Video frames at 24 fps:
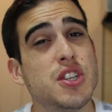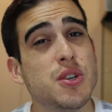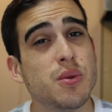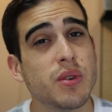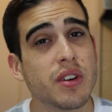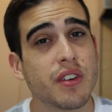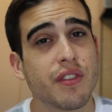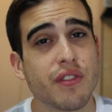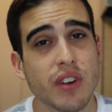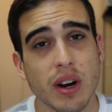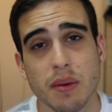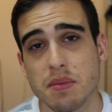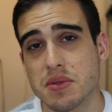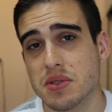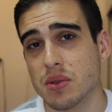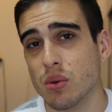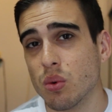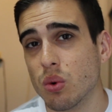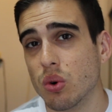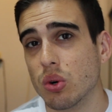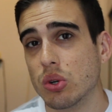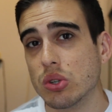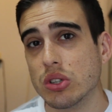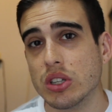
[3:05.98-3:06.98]
to and from
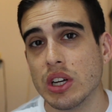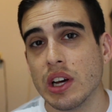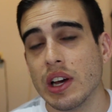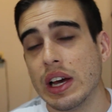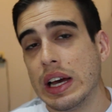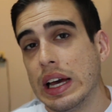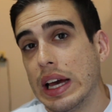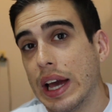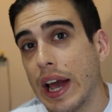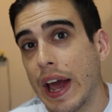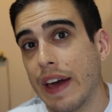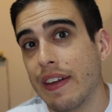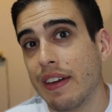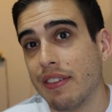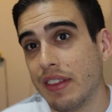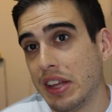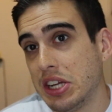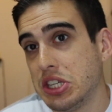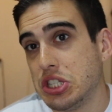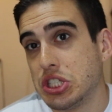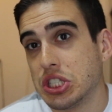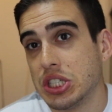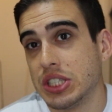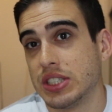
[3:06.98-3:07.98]
school, and then
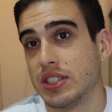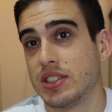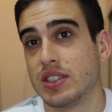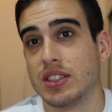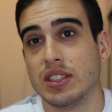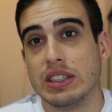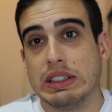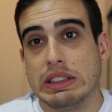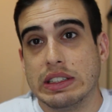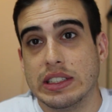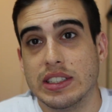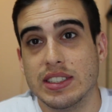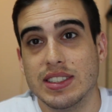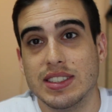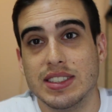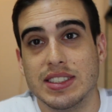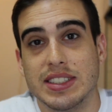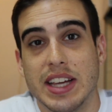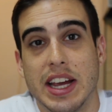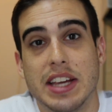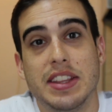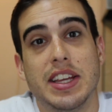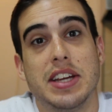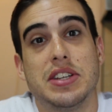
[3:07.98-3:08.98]
they just
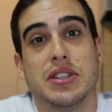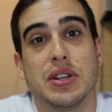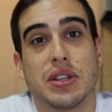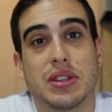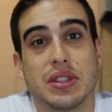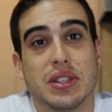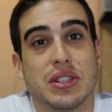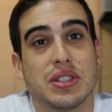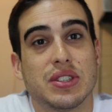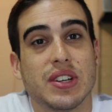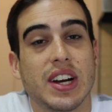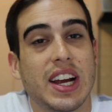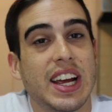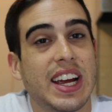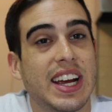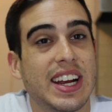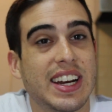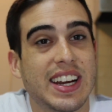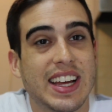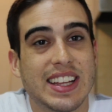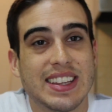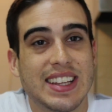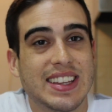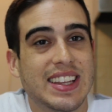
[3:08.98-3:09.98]
say they took the
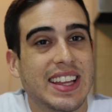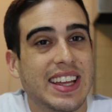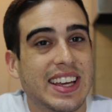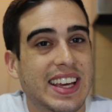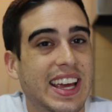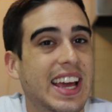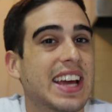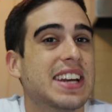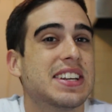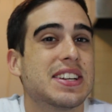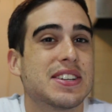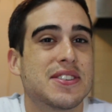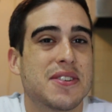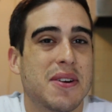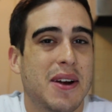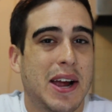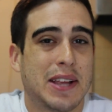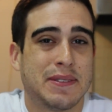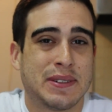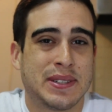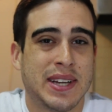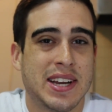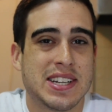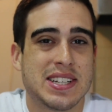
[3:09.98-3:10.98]
train and then they get
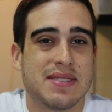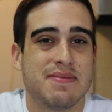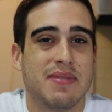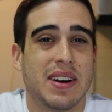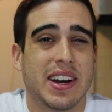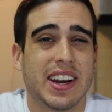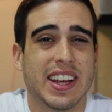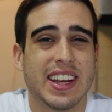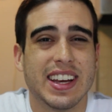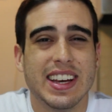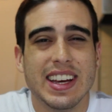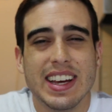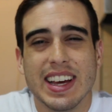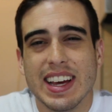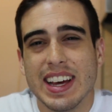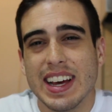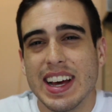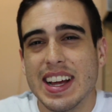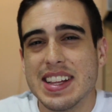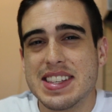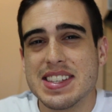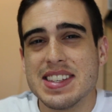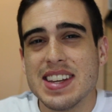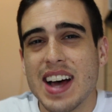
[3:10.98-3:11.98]
transportation money.
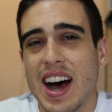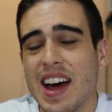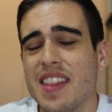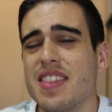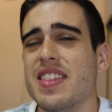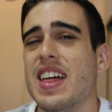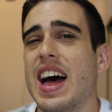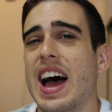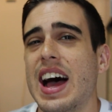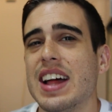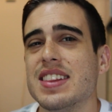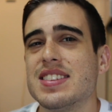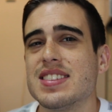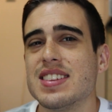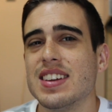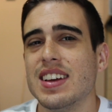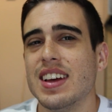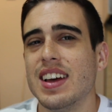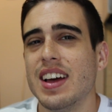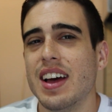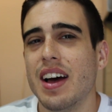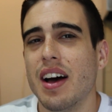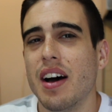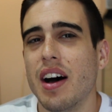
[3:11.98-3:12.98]
It's not that
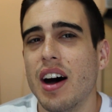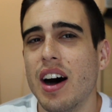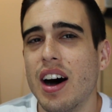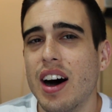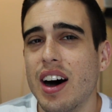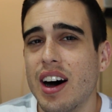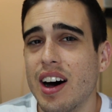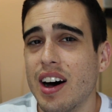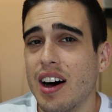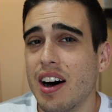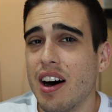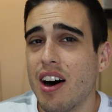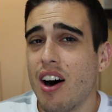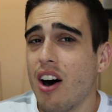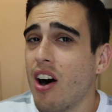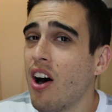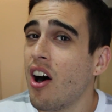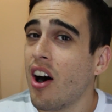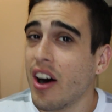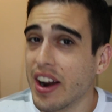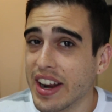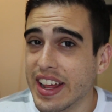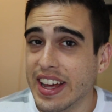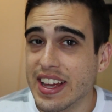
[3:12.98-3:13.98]

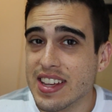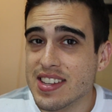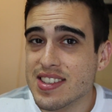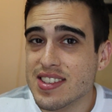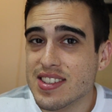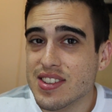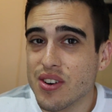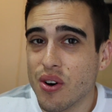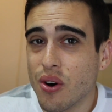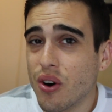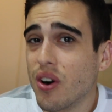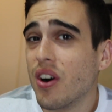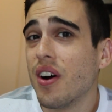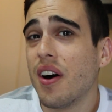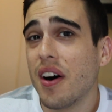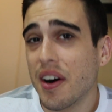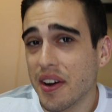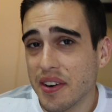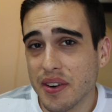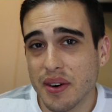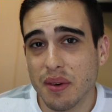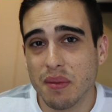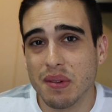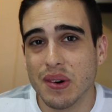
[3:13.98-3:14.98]
honest or
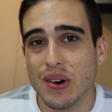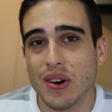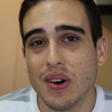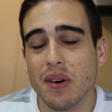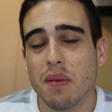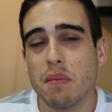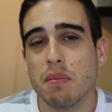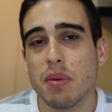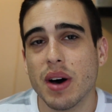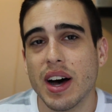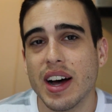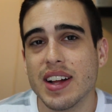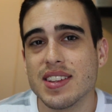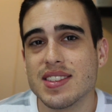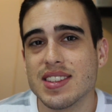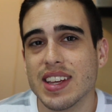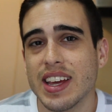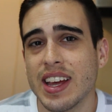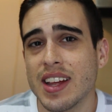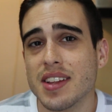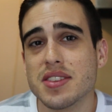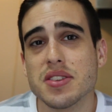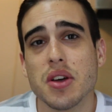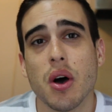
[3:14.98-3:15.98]
honorable,
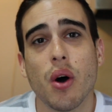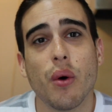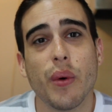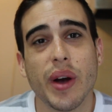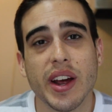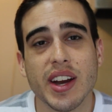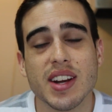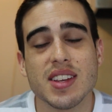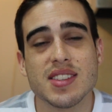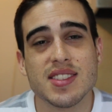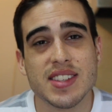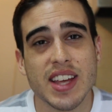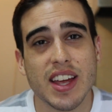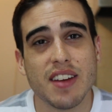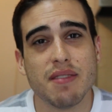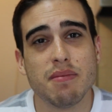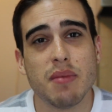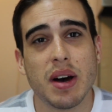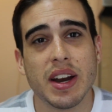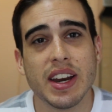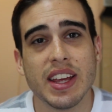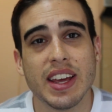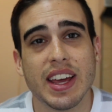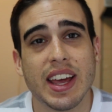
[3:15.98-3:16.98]
but it's a way to
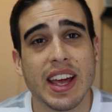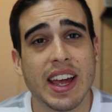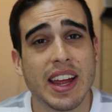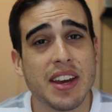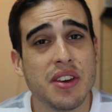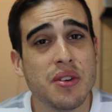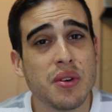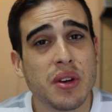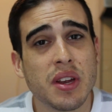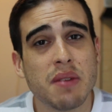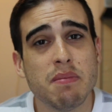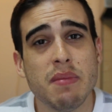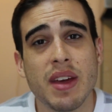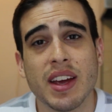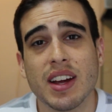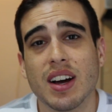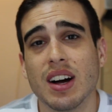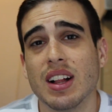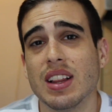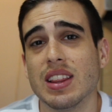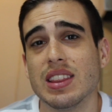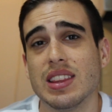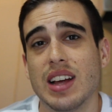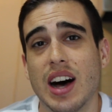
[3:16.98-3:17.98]
save money, and you can make
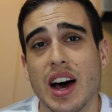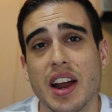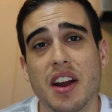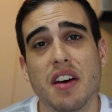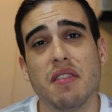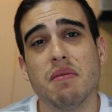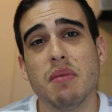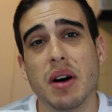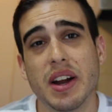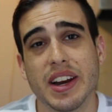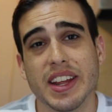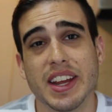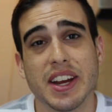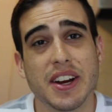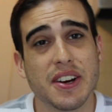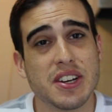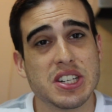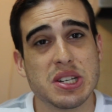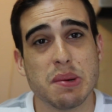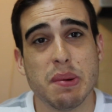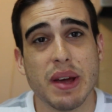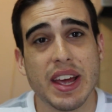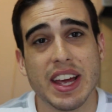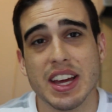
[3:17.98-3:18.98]
a lot of money here
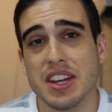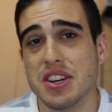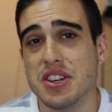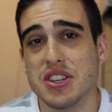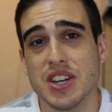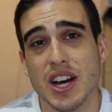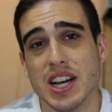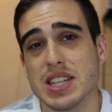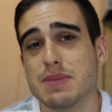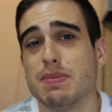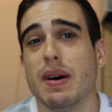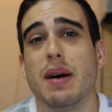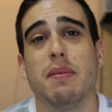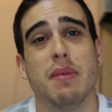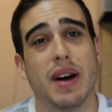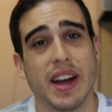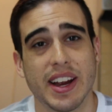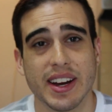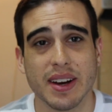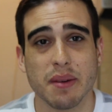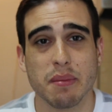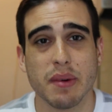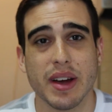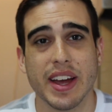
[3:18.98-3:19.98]
in Japan just by
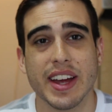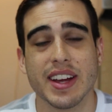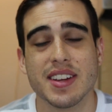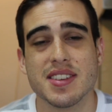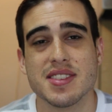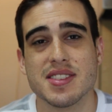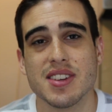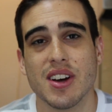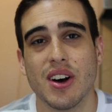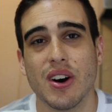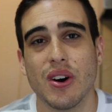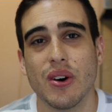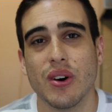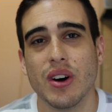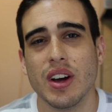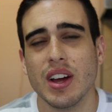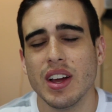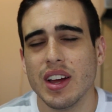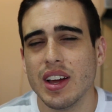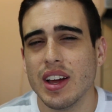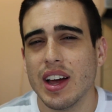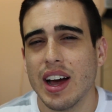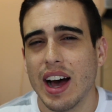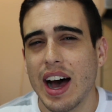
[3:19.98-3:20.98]
buying a bike. So
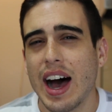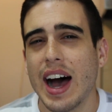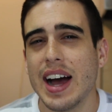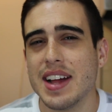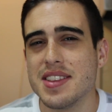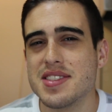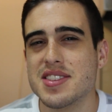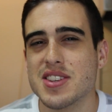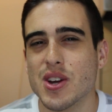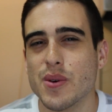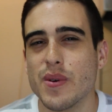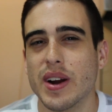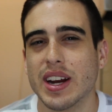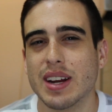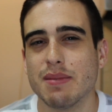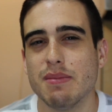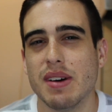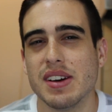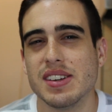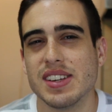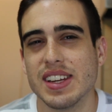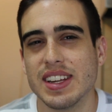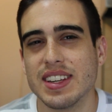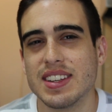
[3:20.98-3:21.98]
I'd still
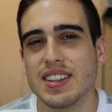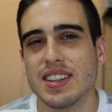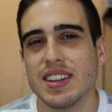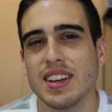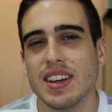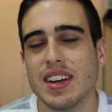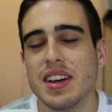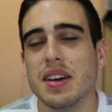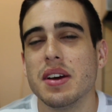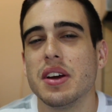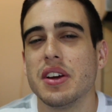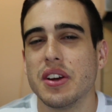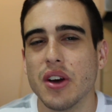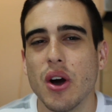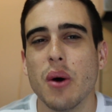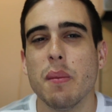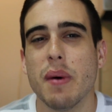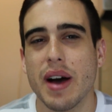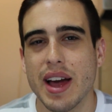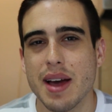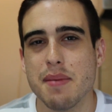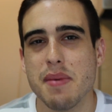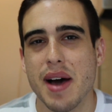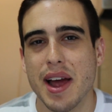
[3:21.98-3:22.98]
recommend it.
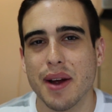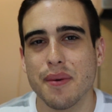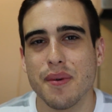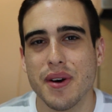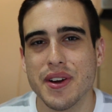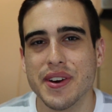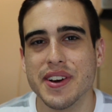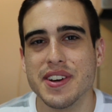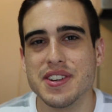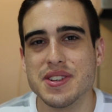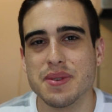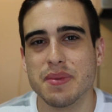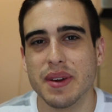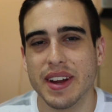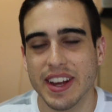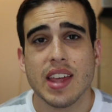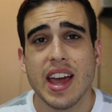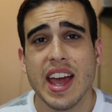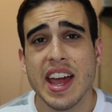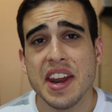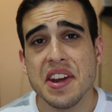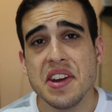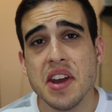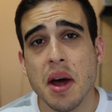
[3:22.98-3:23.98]
Go buy a bike while you're in Japan.
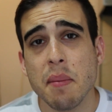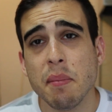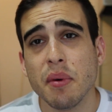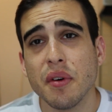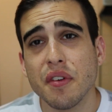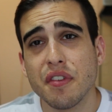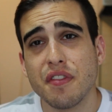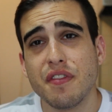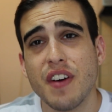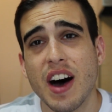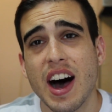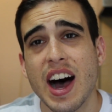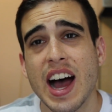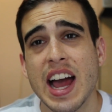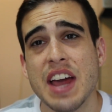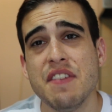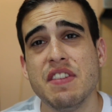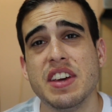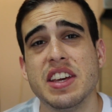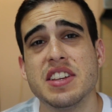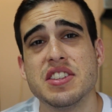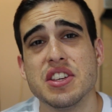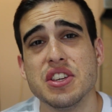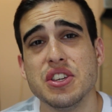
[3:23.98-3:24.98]
And number
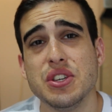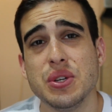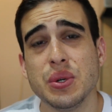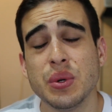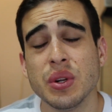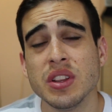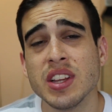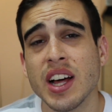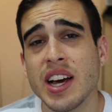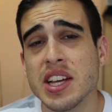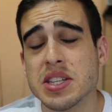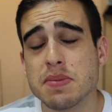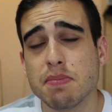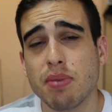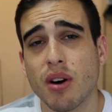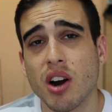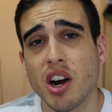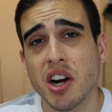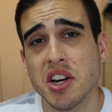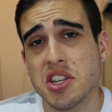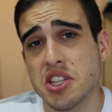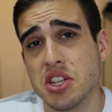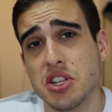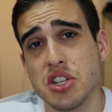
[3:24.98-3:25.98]
five is utilize
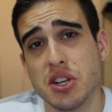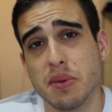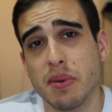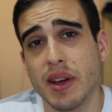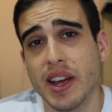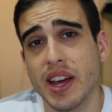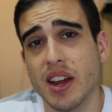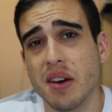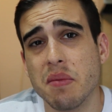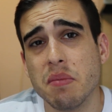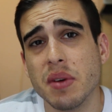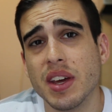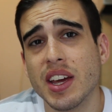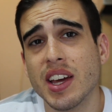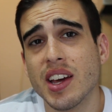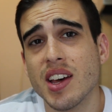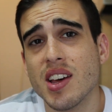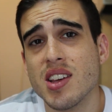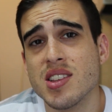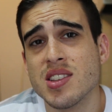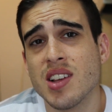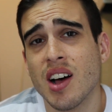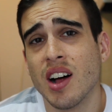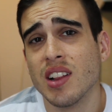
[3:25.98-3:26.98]
parks in Japan,
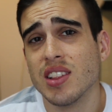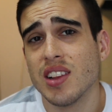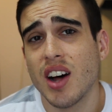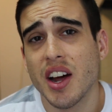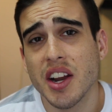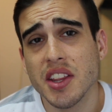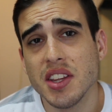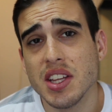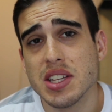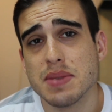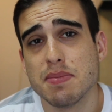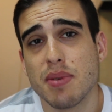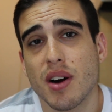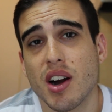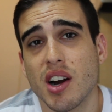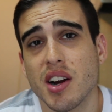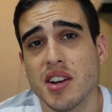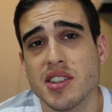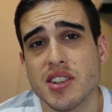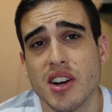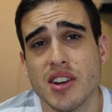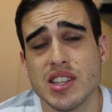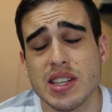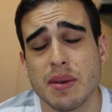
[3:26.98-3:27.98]
because a lot of these
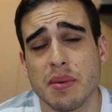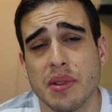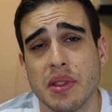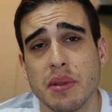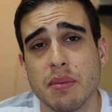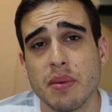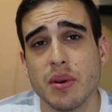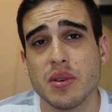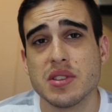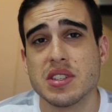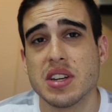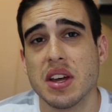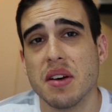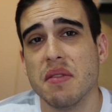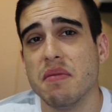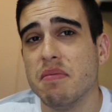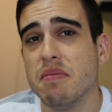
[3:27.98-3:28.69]
parks are some of the most